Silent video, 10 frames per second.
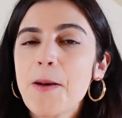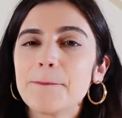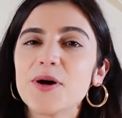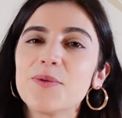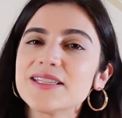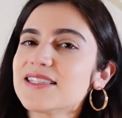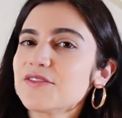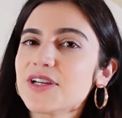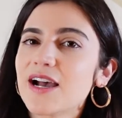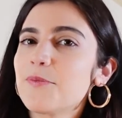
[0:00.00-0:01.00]
but once
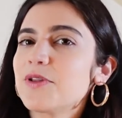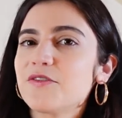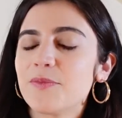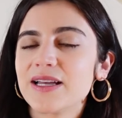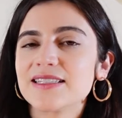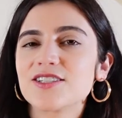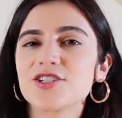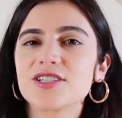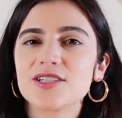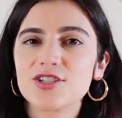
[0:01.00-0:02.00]
every couple of months
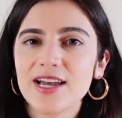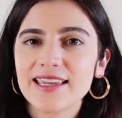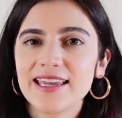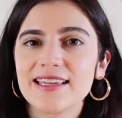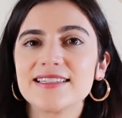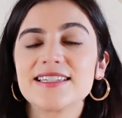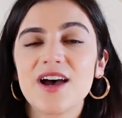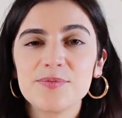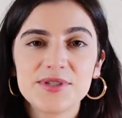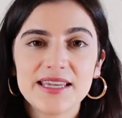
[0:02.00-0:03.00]
just to check in, to
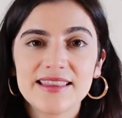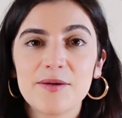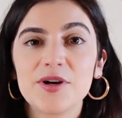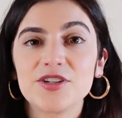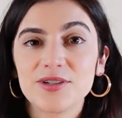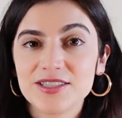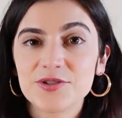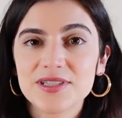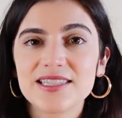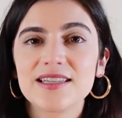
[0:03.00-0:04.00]
update them on your
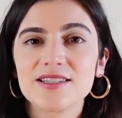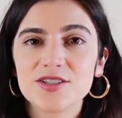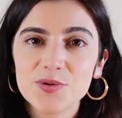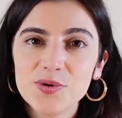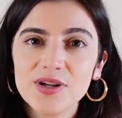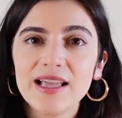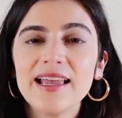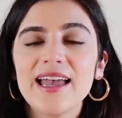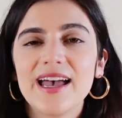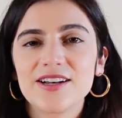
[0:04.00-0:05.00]
interest in the school
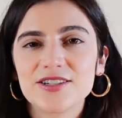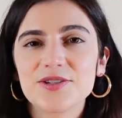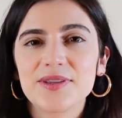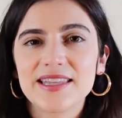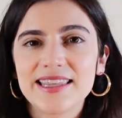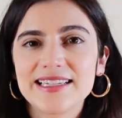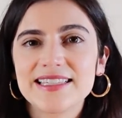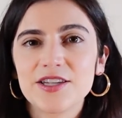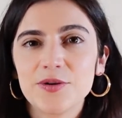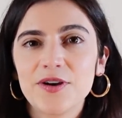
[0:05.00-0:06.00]
and also on the things
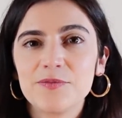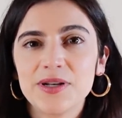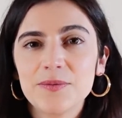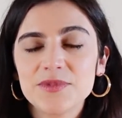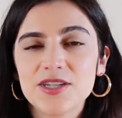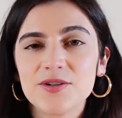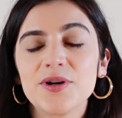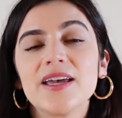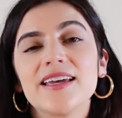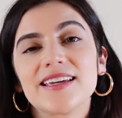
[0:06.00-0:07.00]
that you have been up to
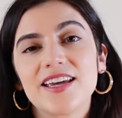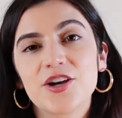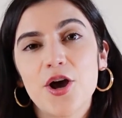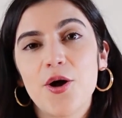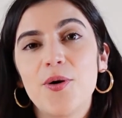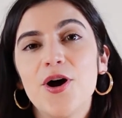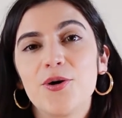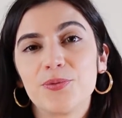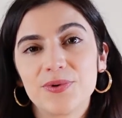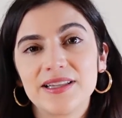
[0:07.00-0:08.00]
can go
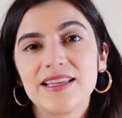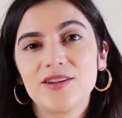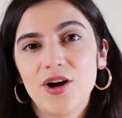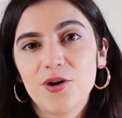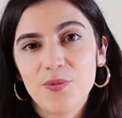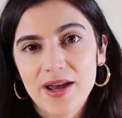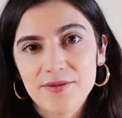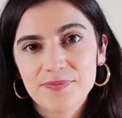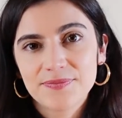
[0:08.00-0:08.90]
a really long way.